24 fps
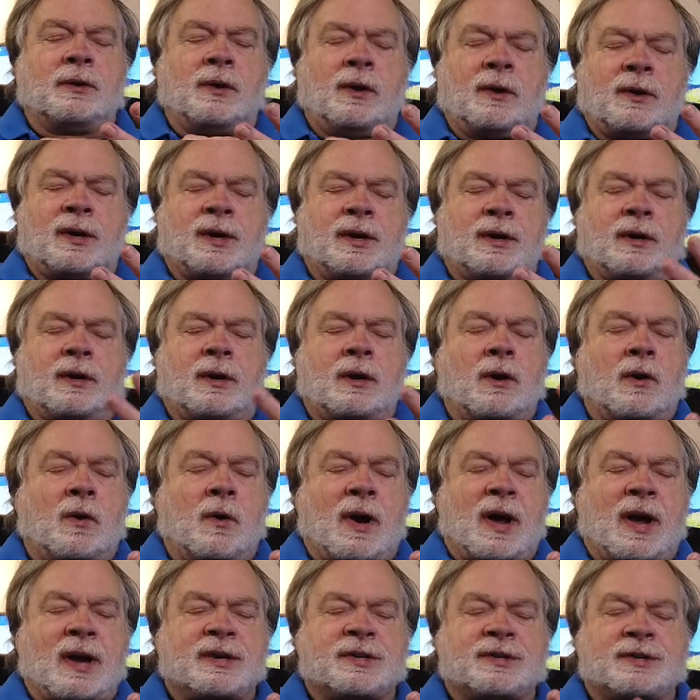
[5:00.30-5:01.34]
look at a
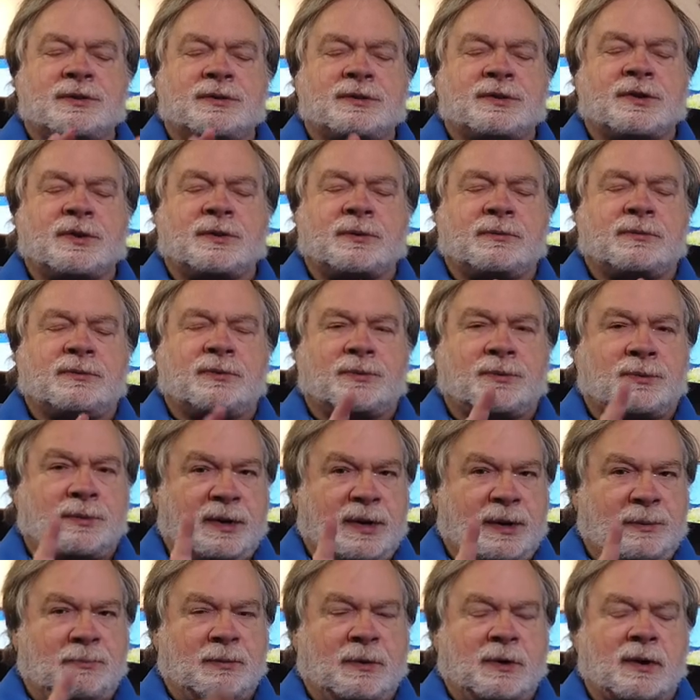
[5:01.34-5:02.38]
coax, there's
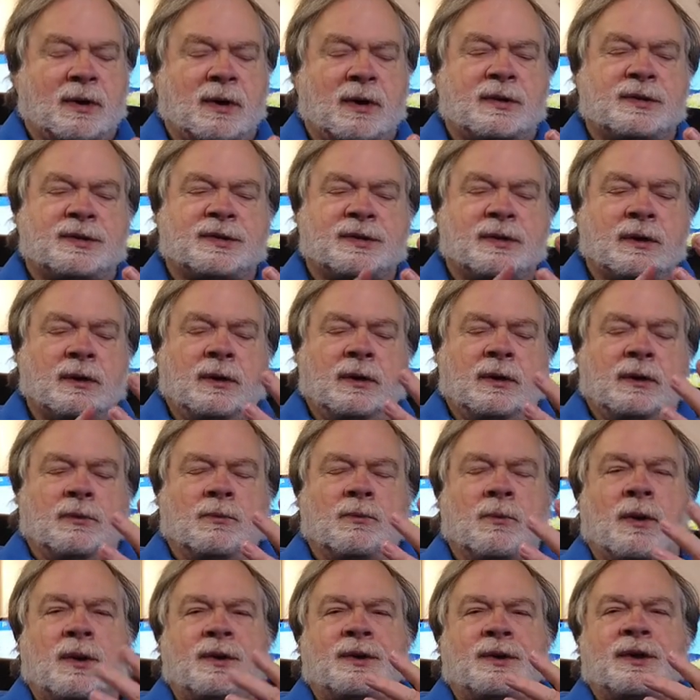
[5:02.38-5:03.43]
three parts
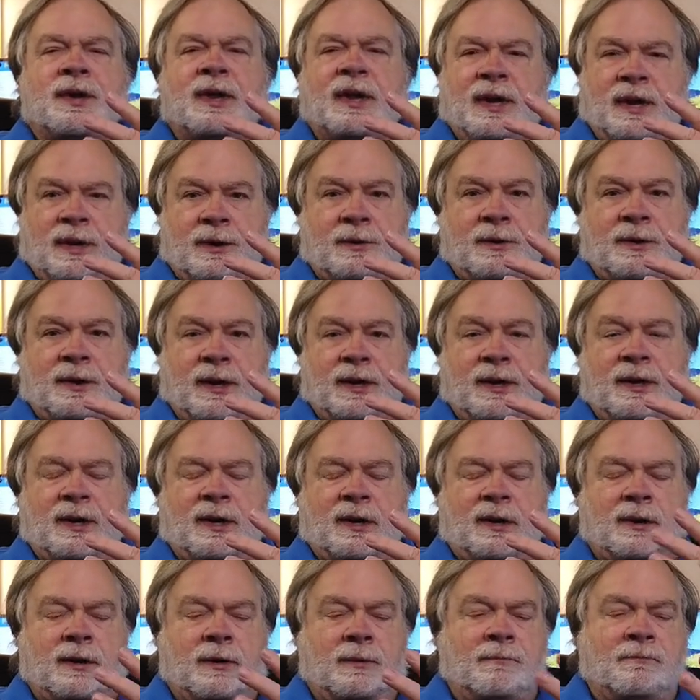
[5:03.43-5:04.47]
one, the inner
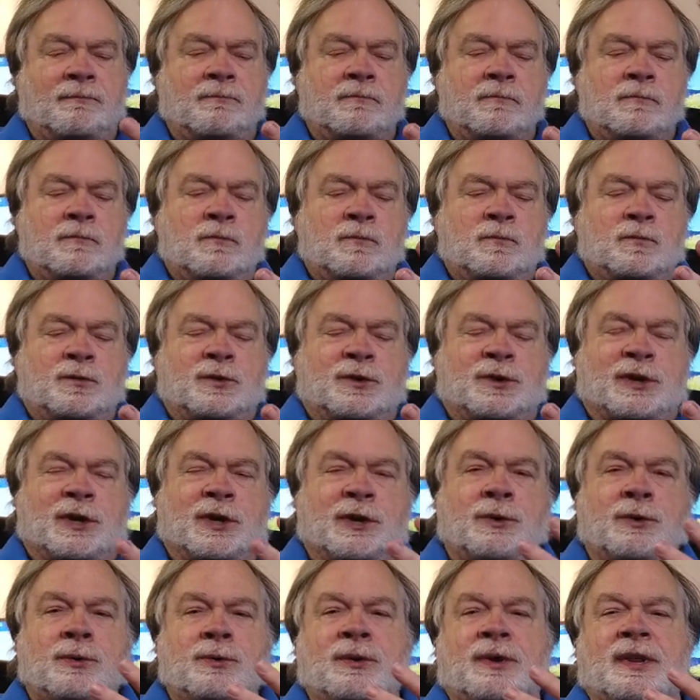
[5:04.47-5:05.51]
conductor,
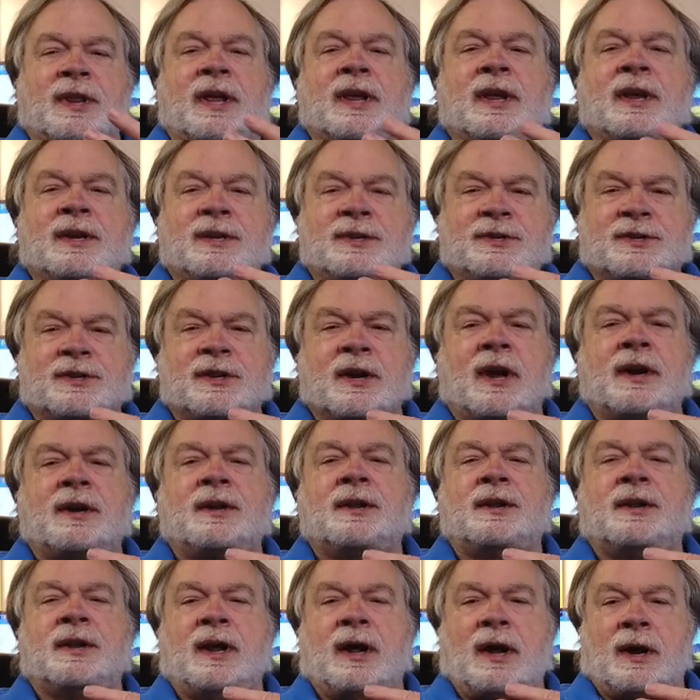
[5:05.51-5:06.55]
two, the inside
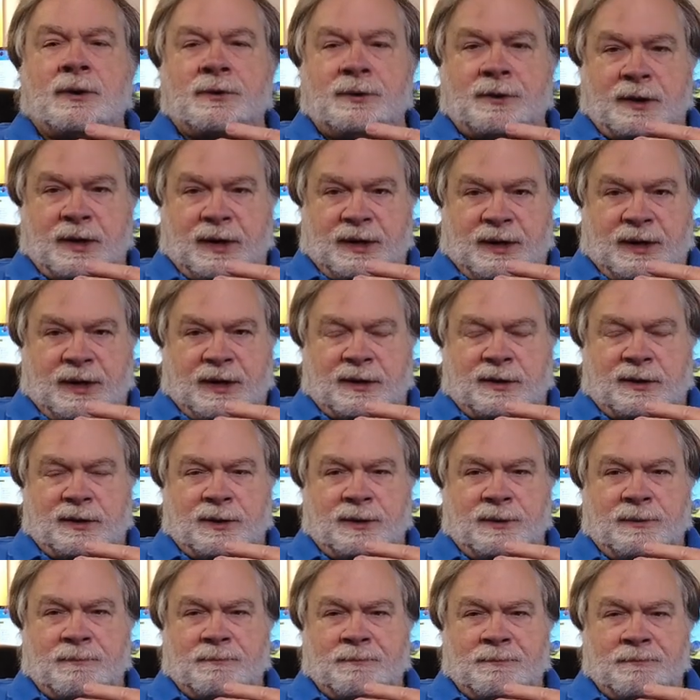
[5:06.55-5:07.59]
of the outer
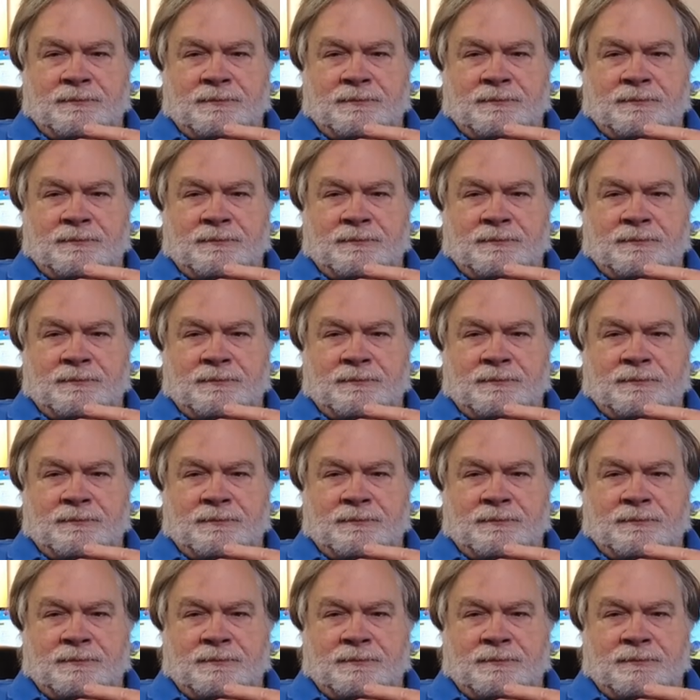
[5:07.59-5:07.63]
conductor,